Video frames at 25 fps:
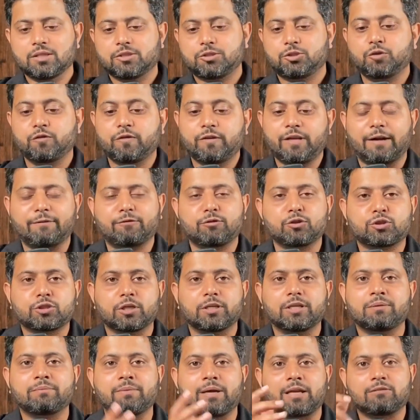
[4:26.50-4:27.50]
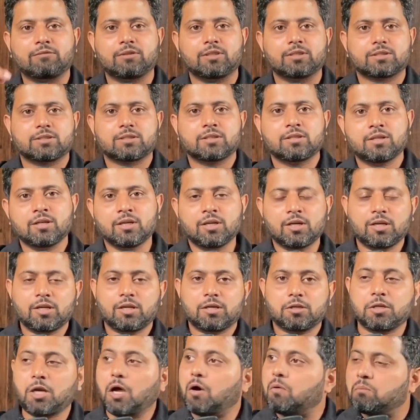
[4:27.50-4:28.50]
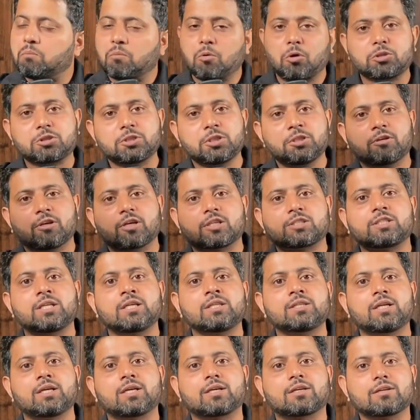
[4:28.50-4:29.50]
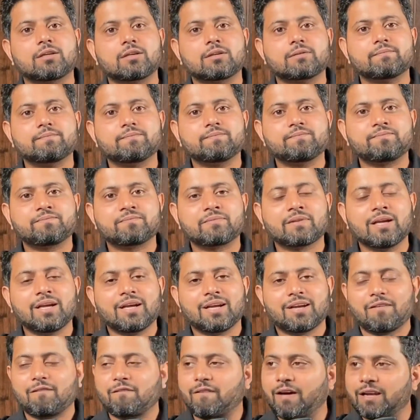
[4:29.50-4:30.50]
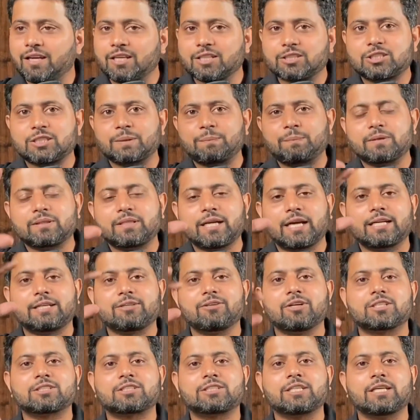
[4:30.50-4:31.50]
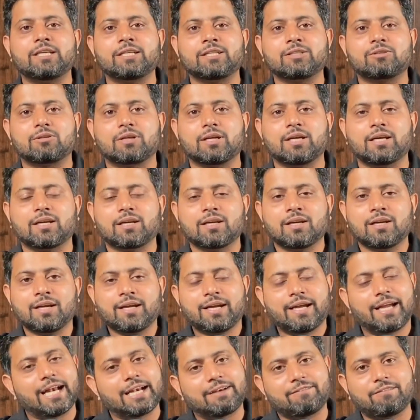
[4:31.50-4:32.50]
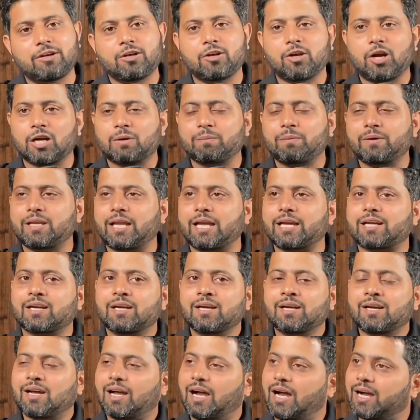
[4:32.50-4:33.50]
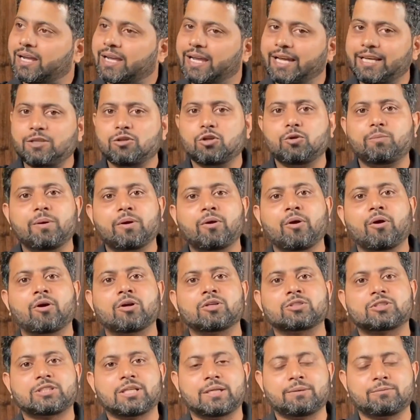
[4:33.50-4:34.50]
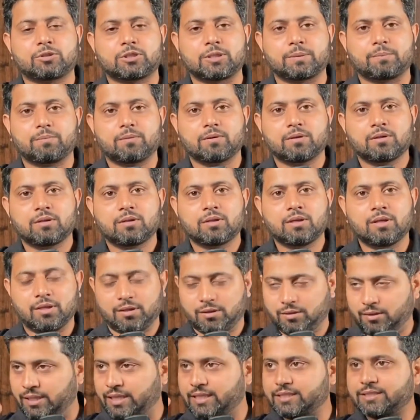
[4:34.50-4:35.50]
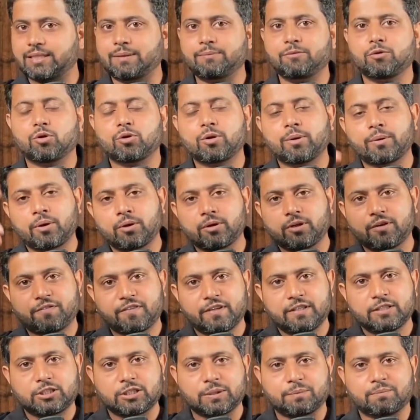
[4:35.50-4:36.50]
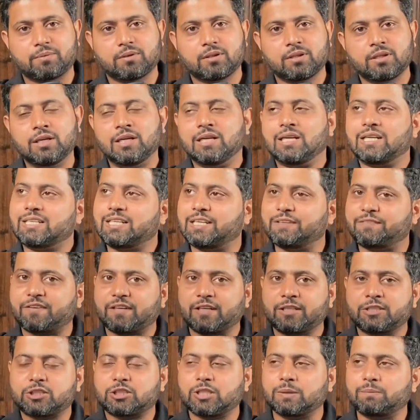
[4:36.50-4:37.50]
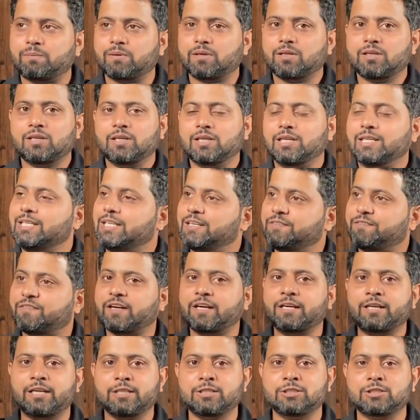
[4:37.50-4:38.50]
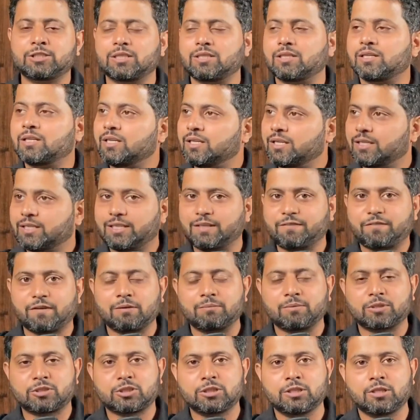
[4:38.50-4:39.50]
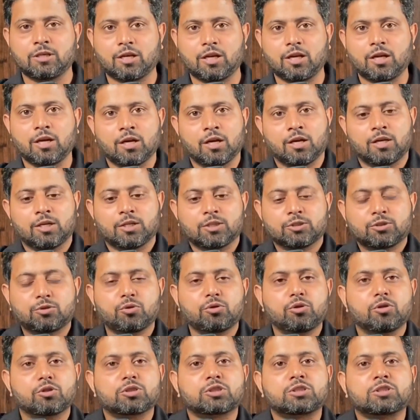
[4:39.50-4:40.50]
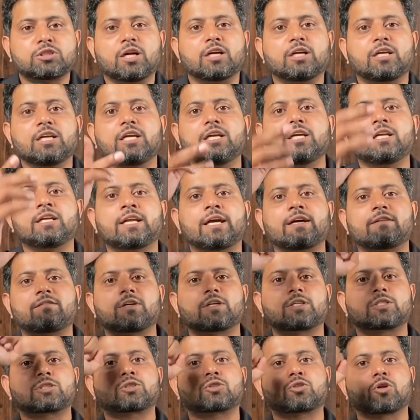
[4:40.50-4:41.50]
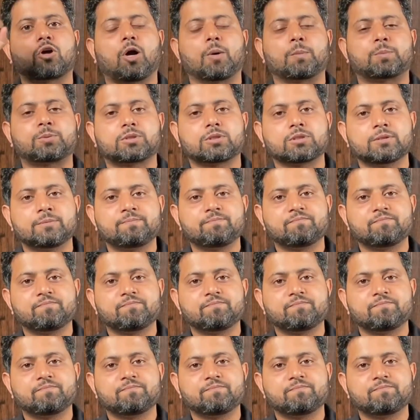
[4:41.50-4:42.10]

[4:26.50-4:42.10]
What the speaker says: You will have to study manuals. Now most interesting thing, one ship that you are sailing today, it will not be like again you will be going on same ship. Next time you will be going on different ship. Different ship, different engine, different machinery. So your study never stops.